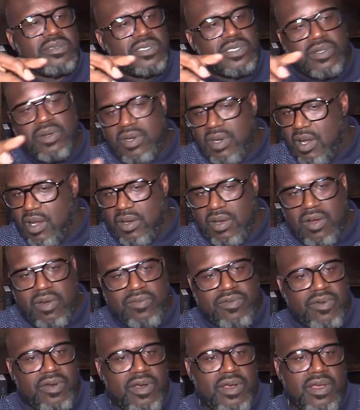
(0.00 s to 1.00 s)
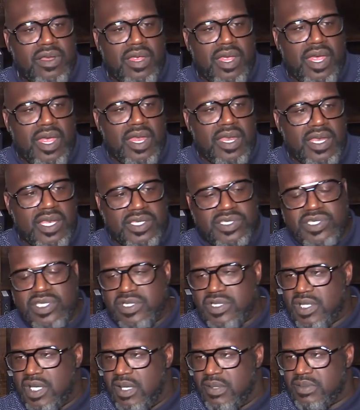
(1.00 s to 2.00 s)
do it all over, and it
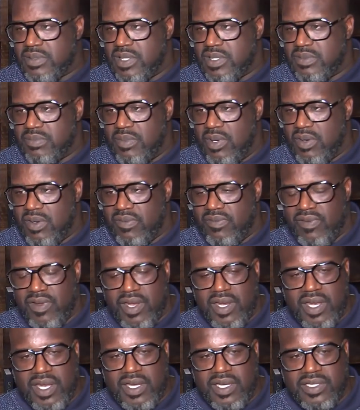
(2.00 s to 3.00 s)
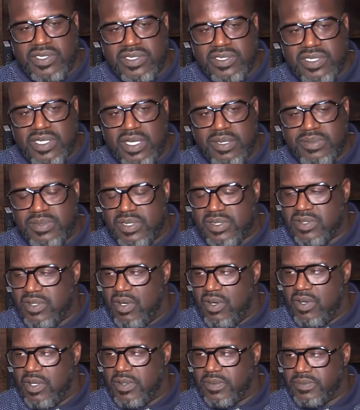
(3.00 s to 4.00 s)
just keeps us motivated and it just keeps us
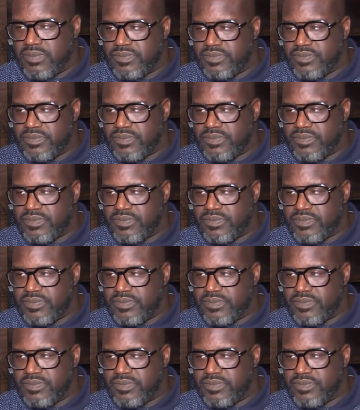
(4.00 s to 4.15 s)
going.